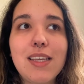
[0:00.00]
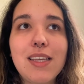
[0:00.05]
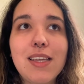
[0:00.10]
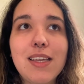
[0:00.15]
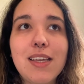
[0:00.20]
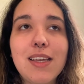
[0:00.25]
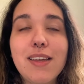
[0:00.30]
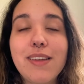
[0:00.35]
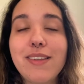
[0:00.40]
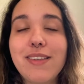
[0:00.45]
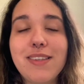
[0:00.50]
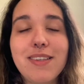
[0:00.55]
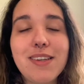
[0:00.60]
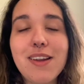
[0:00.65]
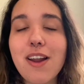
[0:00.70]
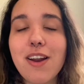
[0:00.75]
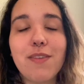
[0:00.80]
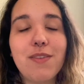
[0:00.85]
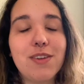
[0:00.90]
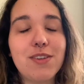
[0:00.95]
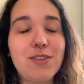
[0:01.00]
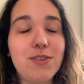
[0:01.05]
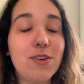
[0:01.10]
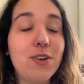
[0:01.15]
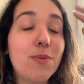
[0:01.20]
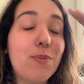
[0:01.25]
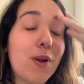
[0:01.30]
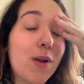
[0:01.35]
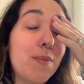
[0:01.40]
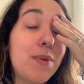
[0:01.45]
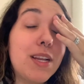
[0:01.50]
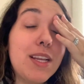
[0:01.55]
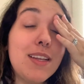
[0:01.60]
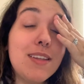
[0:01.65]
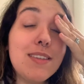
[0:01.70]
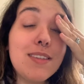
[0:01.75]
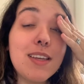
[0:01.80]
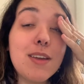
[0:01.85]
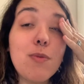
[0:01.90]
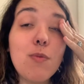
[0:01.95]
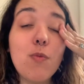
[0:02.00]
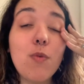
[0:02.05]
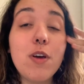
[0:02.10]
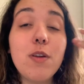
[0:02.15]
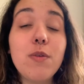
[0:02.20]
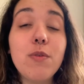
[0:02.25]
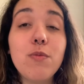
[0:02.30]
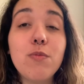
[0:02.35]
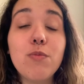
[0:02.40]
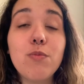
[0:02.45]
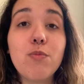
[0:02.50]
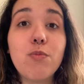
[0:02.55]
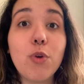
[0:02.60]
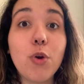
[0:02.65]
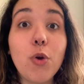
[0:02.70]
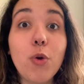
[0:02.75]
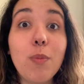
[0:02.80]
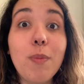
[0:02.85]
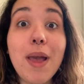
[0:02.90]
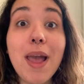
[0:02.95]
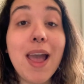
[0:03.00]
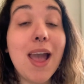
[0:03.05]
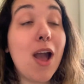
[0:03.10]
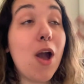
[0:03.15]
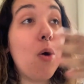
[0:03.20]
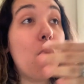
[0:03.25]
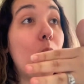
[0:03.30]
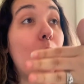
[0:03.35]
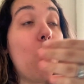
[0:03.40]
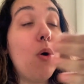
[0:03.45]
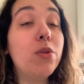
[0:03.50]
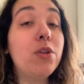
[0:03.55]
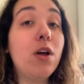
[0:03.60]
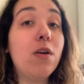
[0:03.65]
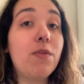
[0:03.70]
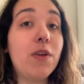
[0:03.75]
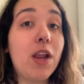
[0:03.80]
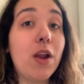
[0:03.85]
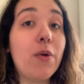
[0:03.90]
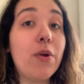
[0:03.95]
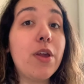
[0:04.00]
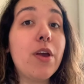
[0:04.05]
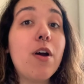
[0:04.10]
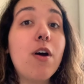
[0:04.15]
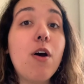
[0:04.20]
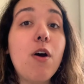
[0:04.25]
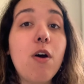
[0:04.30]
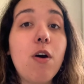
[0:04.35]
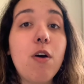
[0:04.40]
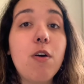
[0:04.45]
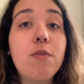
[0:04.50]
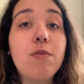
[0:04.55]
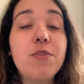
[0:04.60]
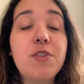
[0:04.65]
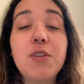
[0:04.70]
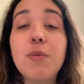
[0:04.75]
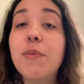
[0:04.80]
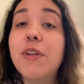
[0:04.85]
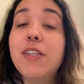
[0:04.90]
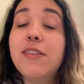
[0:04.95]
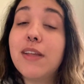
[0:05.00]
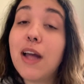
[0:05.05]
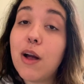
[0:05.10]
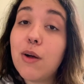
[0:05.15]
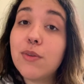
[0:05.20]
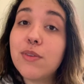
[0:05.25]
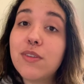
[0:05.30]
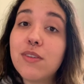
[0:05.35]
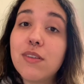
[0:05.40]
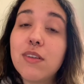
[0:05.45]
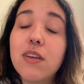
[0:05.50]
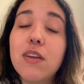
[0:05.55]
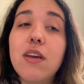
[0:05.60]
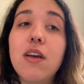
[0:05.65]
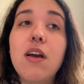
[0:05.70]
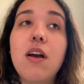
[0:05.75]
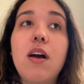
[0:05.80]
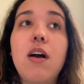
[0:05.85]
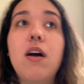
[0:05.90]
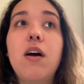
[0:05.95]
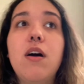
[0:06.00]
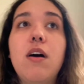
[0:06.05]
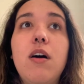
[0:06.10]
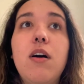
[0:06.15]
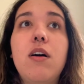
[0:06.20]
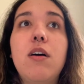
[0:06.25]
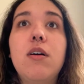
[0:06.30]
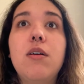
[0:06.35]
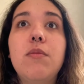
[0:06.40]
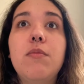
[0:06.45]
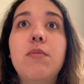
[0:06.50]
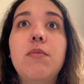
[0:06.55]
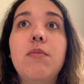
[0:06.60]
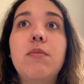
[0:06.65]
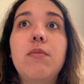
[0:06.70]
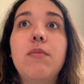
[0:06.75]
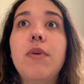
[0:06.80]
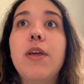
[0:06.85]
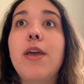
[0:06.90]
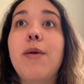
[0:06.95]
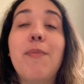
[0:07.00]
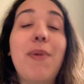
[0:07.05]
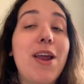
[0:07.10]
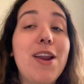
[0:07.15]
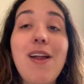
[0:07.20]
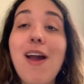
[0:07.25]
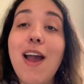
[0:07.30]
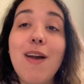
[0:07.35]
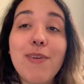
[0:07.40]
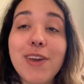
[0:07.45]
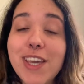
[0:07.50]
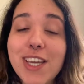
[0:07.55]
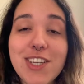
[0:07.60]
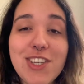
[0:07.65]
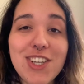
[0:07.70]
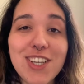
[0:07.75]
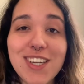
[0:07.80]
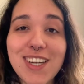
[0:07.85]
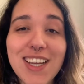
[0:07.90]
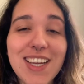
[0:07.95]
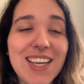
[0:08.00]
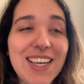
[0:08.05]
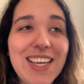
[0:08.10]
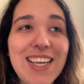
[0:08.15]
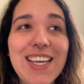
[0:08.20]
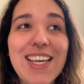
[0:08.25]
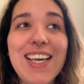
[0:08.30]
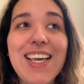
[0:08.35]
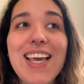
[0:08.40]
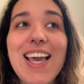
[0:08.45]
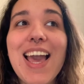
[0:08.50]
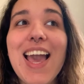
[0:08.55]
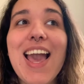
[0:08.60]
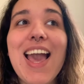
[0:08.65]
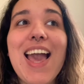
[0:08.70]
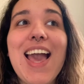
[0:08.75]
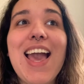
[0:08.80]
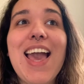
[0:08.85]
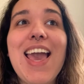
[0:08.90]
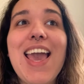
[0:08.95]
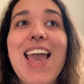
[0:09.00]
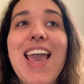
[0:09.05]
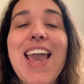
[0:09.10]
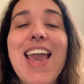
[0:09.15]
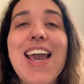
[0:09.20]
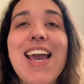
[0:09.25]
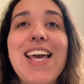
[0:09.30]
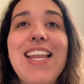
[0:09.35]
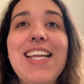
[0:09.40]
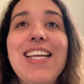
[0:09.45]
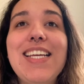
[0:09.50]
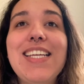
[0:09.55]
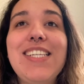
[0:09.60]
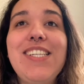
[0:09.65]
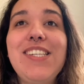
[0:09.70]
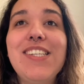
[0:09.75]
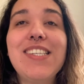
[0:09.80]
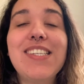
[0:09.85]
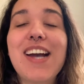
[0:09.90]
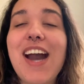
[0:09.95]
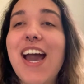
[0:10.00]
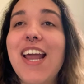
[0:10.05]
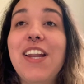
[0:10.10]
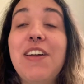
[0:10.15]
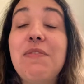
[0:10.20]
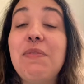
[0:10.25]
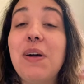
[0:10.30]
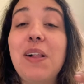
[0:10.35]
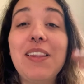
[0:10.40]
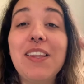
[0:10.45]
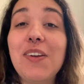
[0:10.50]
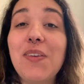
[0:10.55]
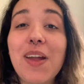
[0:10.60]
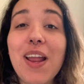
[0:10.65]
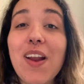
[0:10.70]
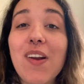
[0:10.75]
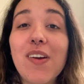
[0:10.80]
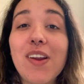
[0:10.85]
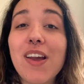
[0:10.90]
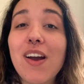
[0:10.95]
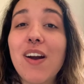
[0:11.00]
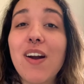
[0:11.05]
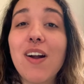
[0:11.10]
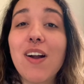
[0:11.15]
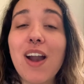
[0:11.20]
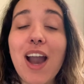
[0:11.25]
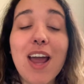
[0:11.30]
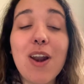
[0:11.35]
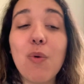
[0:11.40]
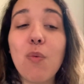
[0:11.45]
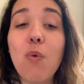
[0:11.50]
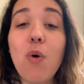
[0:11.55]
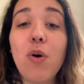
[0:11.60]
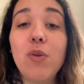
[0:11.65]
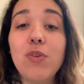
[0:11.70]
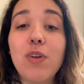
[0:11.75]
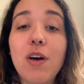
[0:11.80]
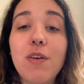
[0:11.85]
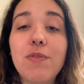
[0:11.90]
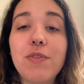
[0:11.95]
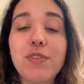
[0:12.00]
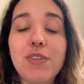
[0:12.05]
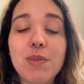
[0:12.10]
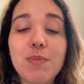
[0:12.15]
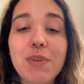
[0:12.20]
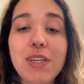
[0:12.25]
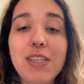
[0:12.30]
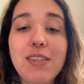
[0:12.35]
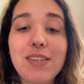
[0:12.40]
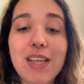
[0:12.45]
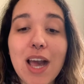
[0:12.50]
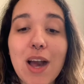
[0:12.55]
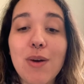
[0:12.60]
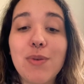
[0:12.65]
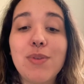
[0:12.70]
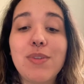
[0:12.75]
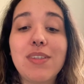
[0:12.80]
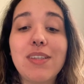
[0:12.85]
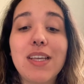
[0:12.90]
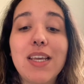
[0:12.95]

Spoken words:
it's not even a studio apartment. It is a 1-room walled off area of somebody's house. It might not have a kitchen. And it's just kind of a little area kind of walled off of somebody's house